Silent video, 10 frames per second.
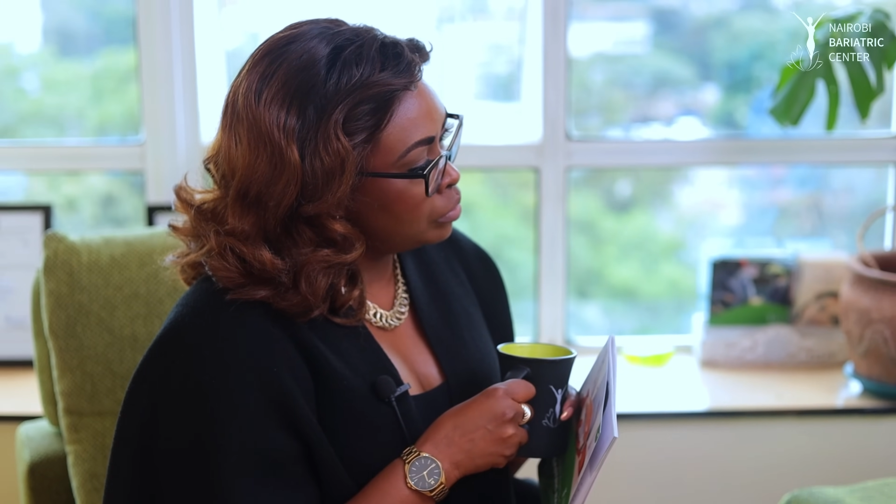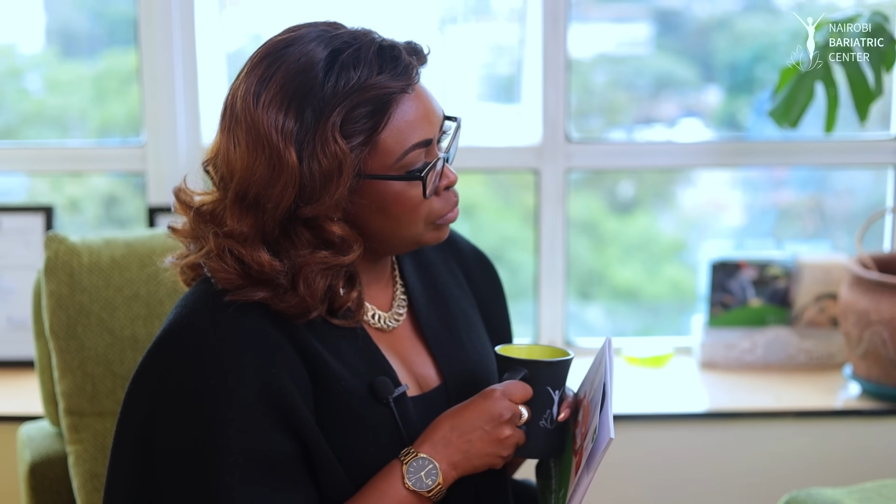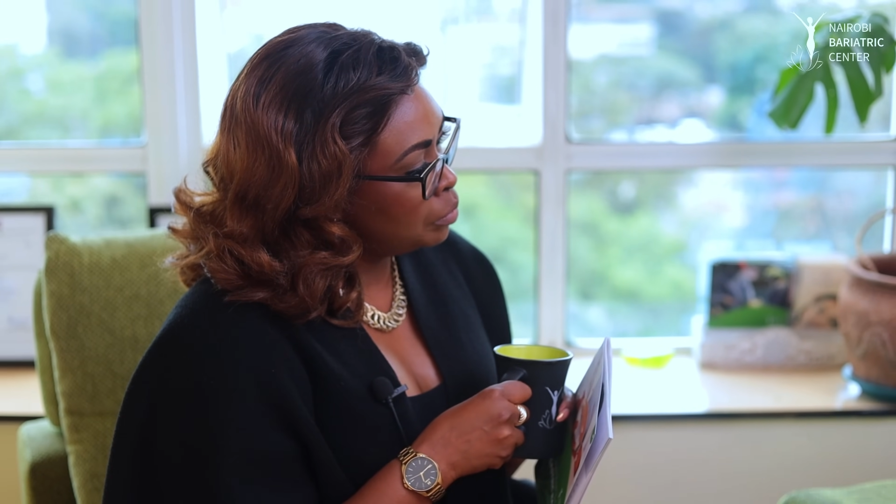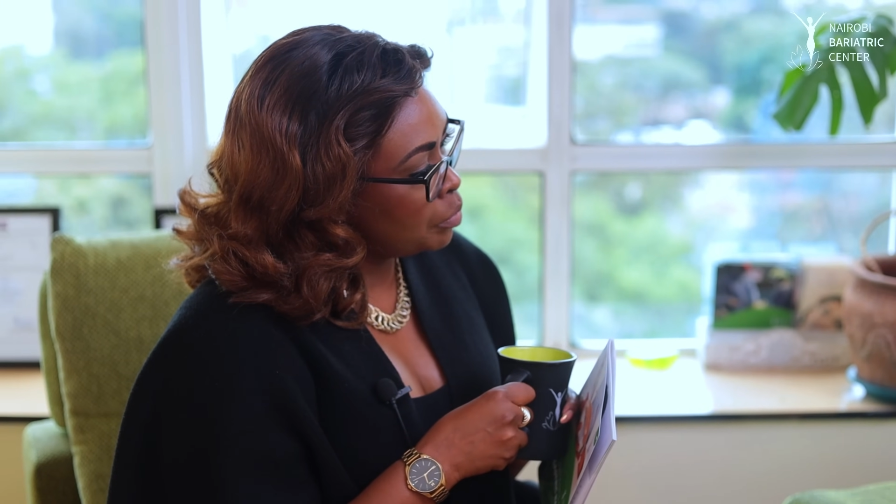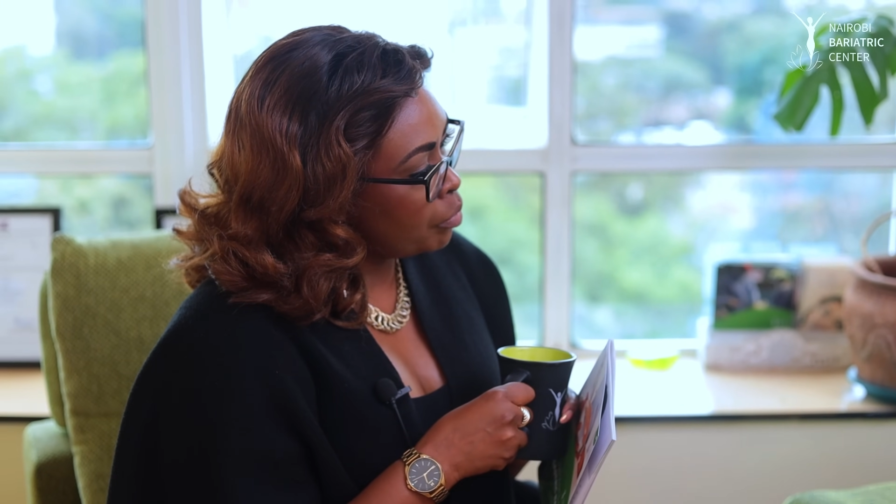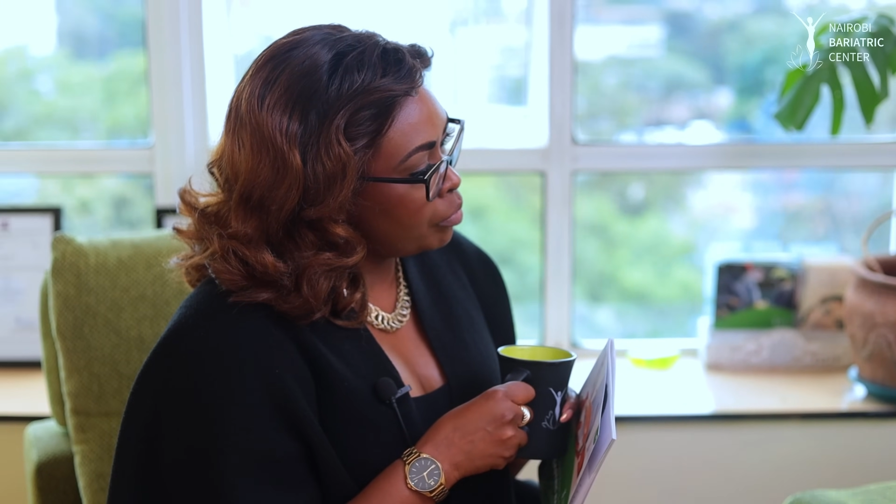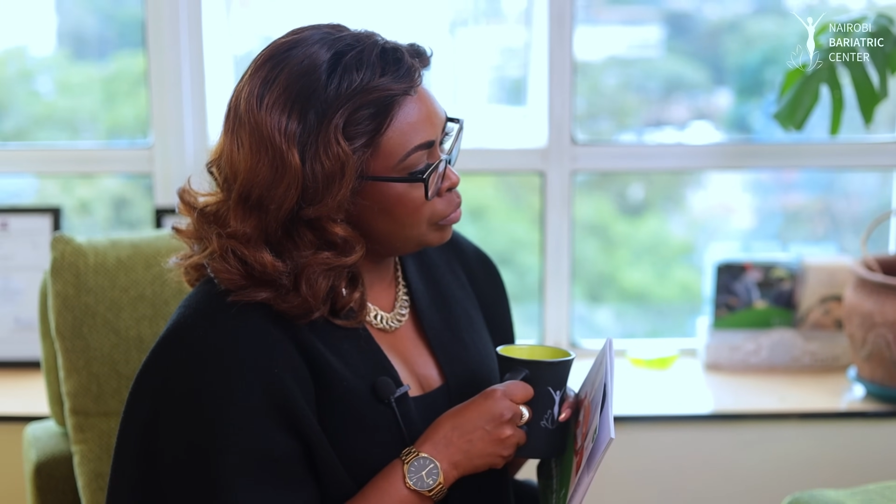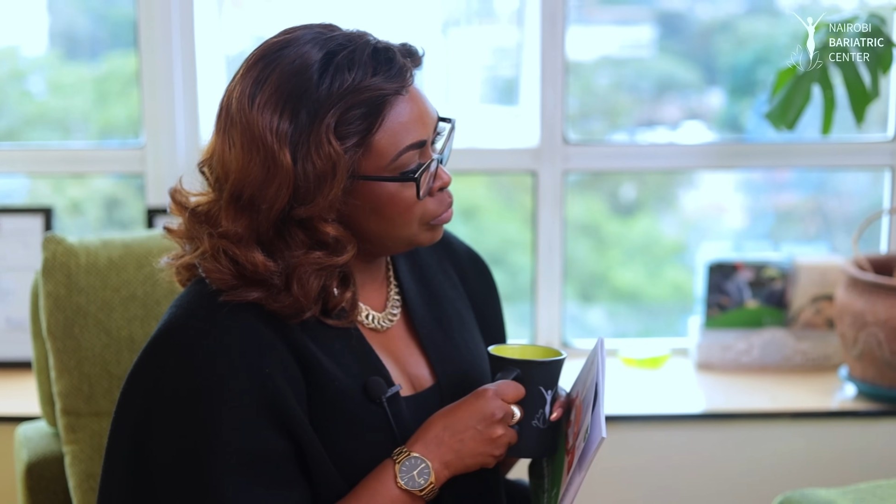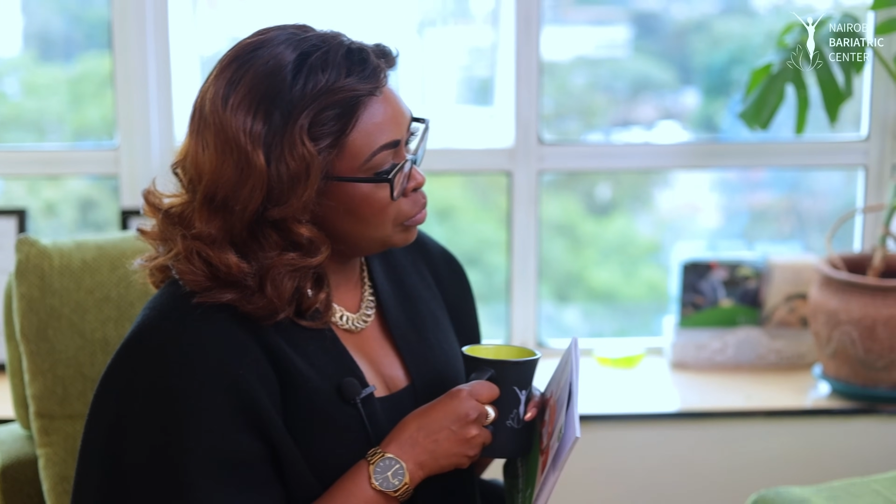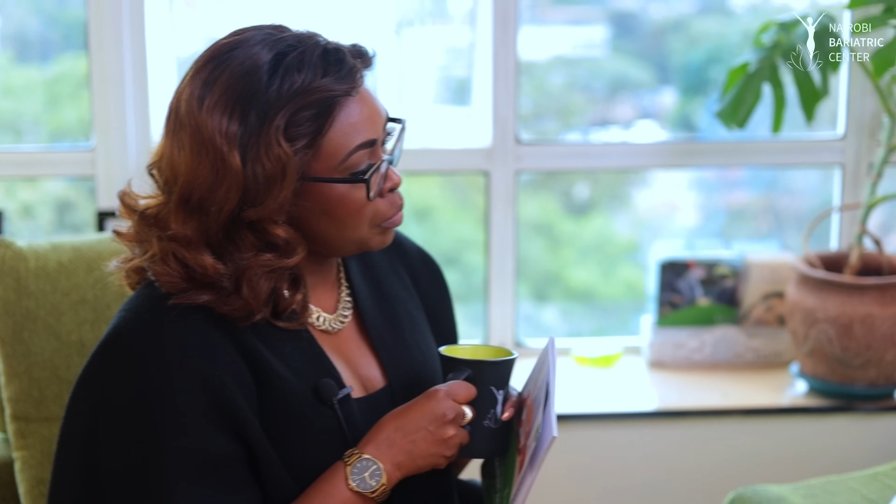to chew
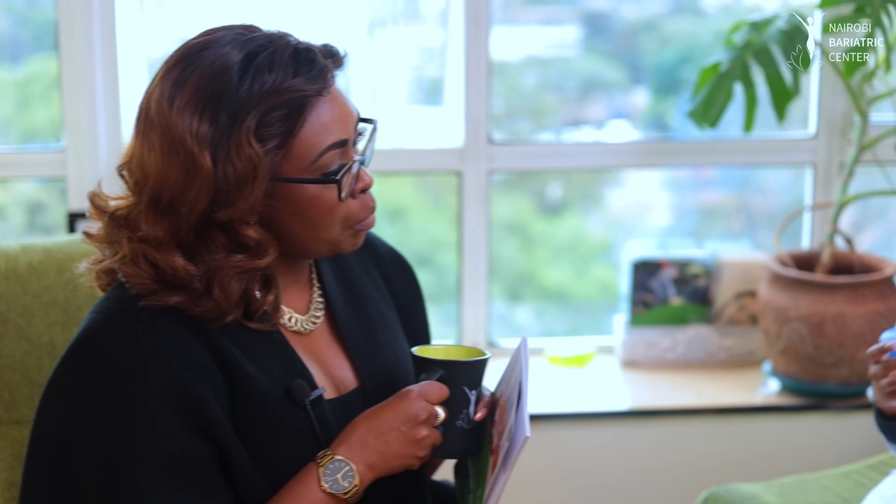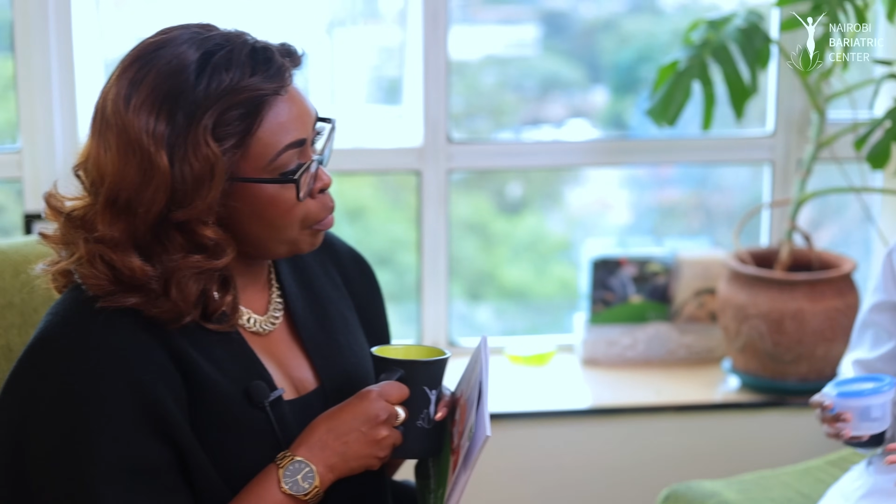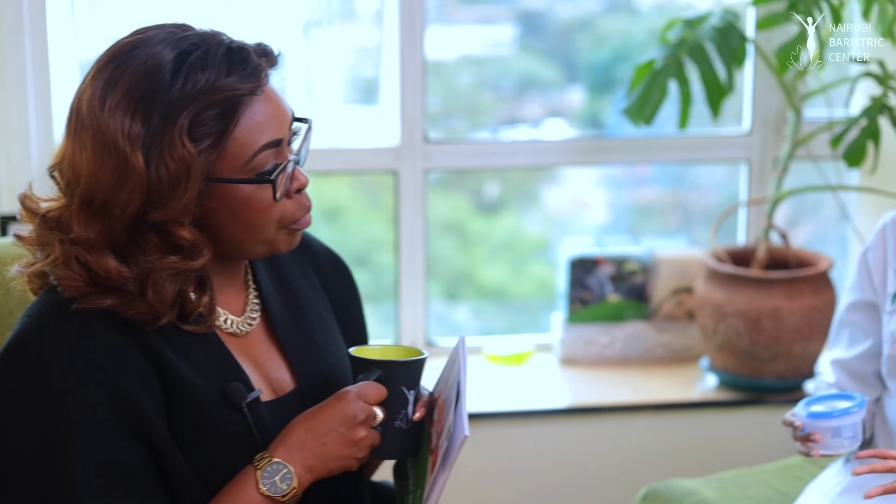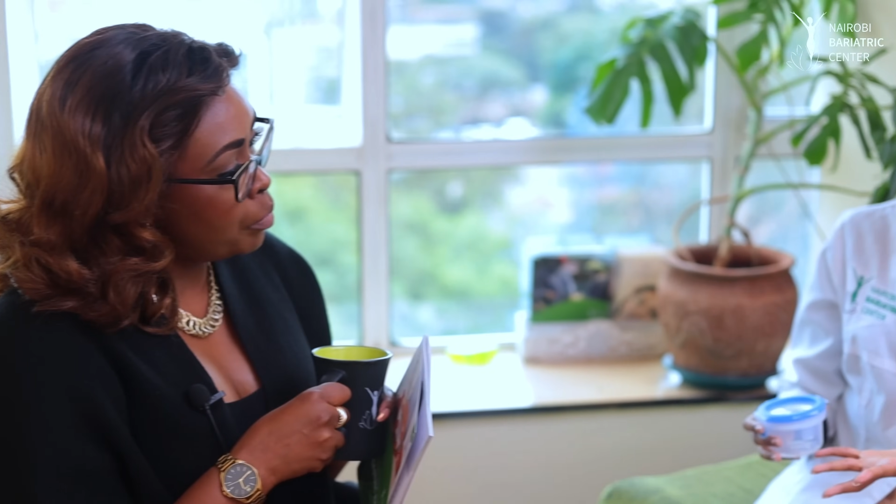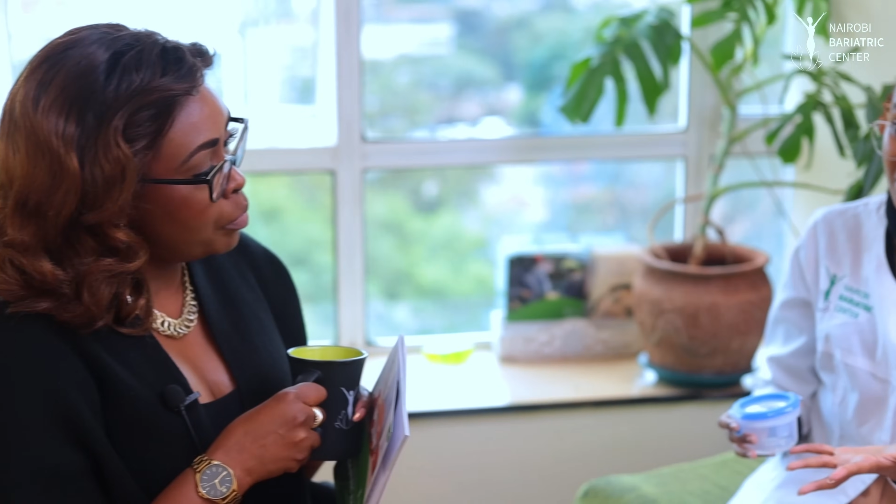very well.